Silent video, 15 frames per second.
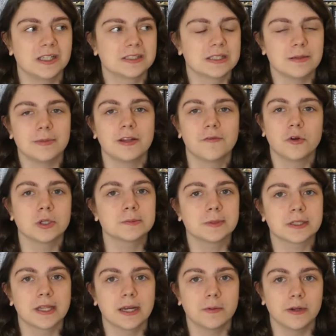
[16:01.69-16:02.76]
It's going to be the first
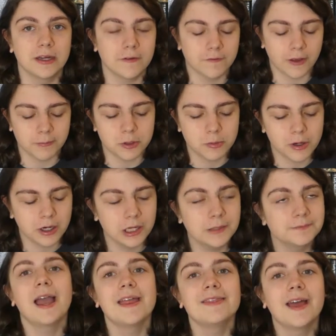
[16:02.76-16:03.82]
book that I read in February.
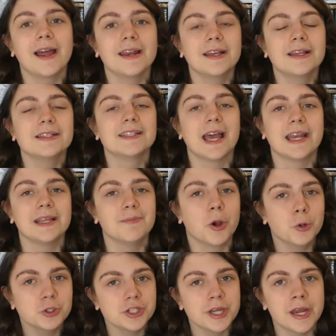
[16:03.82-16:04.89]
And that is An
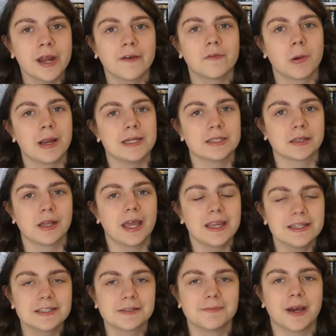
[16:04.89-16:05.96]
Emotion of Great
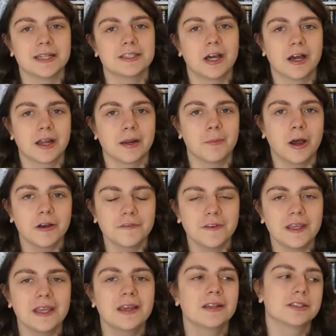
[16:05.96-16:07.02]
Delight by Taha
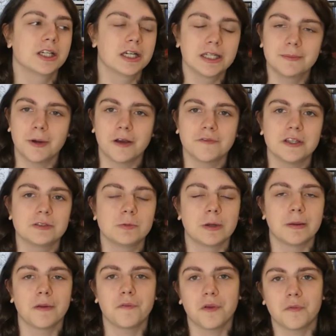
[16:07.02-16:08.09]
Damafi. Taha Damafi is one
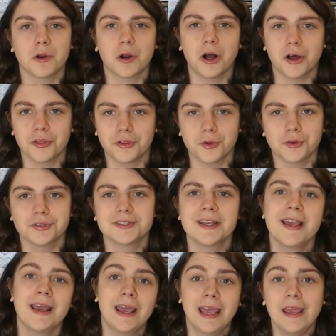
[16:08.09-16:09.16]
of my favorite authors.
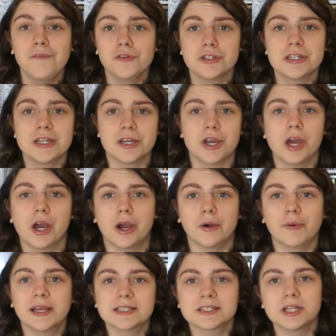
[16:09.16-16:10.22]
If you didn't
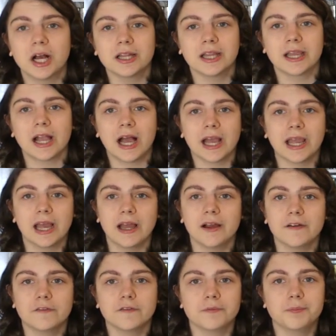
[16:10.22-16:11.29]
know, it's not like I
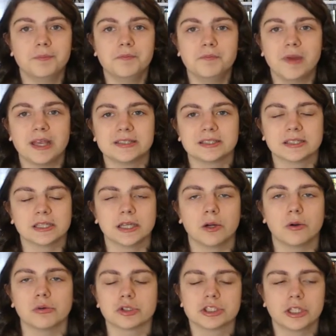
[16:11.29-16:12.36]
have basically a
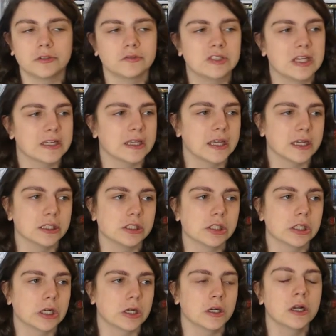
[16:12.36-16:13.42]
whole shelf dedicated
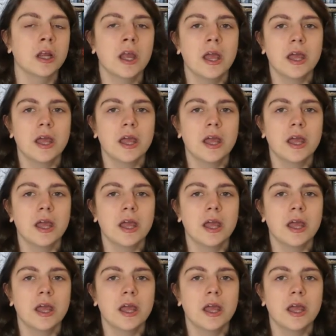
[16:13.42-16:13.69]
to her.